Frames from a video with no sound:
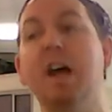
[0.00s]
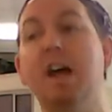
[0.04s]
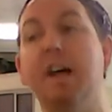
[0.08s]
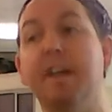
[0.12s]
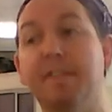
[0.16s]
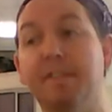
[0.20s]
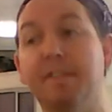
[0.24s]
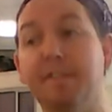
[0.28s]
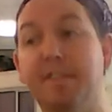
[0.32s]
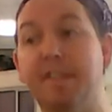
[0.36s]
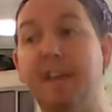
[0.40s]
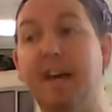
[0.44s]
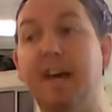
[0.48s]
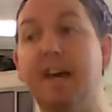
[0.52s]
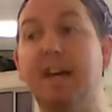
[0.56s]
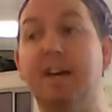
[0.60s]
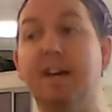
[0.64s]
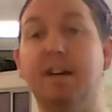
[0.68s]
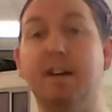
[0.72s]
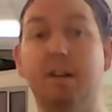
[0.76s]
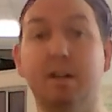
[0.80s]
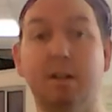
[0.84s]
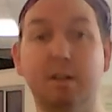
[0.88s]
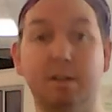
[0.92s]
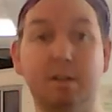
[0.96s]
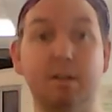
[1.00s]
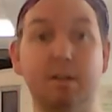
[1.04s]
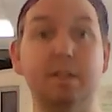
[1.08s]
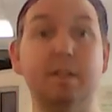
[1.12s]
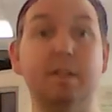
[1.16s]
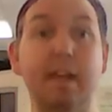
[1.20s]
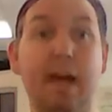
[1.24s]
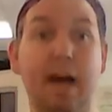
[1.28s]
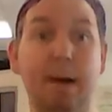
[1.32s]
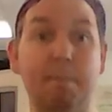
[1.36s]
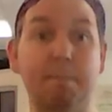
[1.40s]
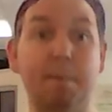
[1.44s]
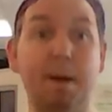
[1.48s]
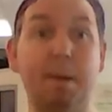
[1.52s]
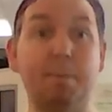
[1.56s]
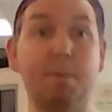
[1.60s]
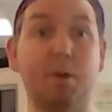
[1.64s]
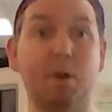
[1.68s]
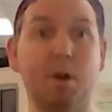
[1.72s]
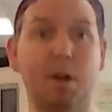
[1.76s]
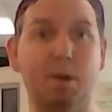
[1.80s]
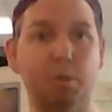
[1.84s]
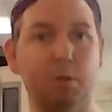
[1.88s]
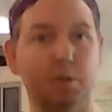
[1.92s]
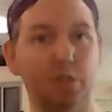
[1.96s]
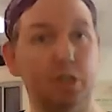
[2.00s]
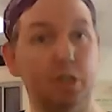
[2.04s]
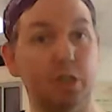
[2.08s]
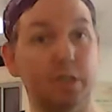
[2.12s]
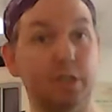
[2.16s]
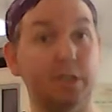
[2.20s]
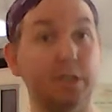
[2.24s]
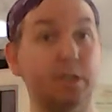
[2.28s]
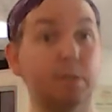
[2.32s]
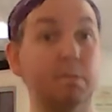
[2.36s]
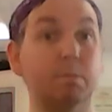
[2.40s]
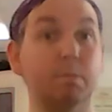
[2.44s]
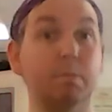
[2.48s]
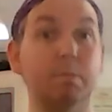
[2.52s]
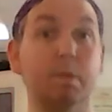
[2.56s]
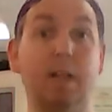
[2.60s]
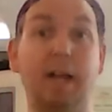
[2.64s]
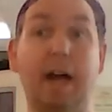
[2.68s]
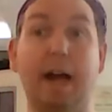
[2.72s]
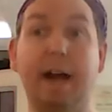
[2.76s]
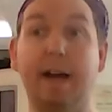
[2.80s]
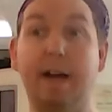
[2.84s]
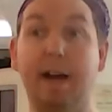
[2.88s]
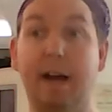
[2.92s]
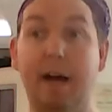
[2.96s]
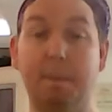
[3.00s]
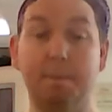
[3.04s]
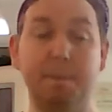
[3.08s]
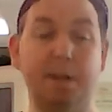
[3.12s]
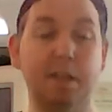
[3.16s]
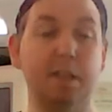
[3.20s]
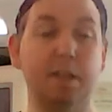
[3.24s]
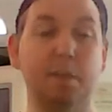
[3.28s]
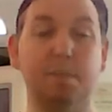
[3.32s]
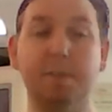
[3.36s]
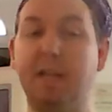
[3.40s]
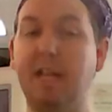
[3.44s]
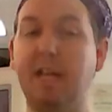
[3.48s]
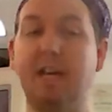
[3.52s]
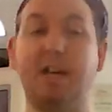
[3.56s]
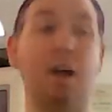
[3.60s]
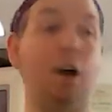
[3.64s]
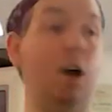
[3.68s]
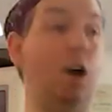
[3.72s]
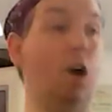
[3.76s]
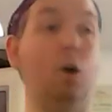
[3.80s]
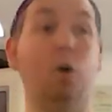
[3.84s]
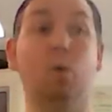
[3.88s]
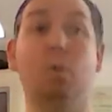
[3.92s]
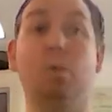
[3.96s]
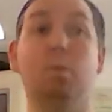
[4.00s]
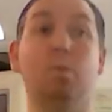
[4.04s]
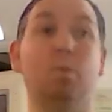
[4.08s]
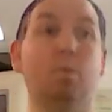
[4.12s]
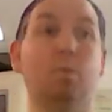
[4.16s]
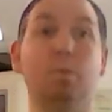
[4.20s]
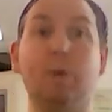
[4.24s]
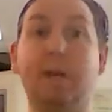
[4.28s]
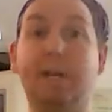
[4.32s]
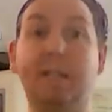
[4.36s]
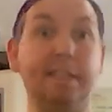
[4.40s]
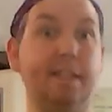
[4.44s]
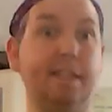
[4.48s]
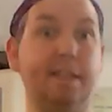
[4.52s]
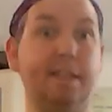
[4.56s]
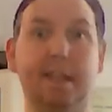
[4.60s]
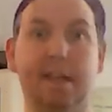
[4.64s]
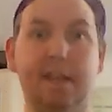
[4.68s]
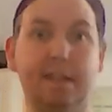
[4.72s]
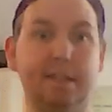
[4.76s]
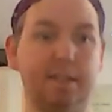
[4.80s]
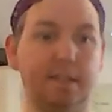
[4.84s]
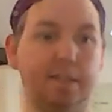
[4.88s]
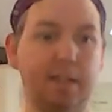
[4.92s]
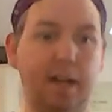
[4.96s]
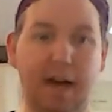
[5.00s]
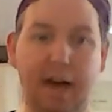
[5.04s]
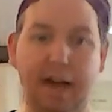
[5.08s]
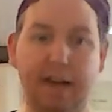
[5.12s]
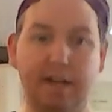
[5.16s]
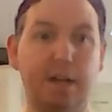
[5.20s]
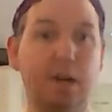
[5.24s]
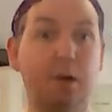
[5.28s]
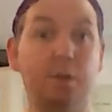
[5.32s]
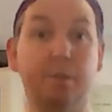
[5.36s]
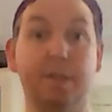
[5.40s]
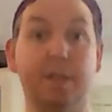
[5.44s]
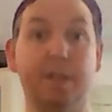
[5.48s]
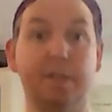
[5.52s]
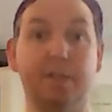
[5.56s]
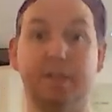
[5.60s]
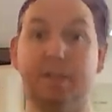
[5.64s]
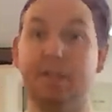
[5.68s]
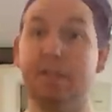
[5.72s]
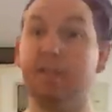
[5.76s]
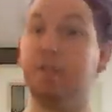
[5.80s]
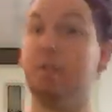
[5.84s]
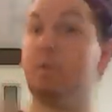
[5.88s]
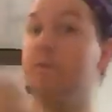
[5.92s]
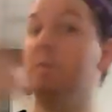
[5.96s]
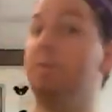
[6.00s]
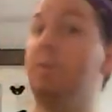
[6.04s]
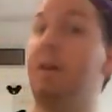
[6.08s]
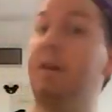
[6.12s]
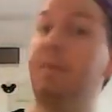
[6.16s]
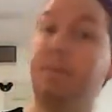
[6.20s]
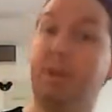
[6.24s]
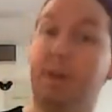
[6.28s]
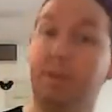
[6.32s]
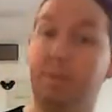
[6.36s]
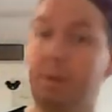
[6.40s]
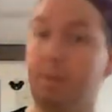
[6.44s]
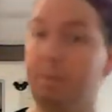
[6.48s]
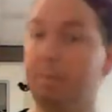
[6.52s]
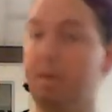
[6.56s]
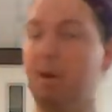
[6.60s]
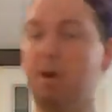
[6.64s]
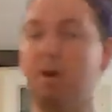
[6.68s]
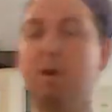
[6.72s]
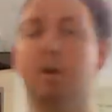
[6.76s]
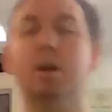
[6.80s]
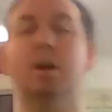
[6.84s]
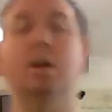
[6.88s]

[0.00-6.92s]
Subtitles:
then that memory will just light up and they'll be like, oh, we did this. I know this. This was my favorite part.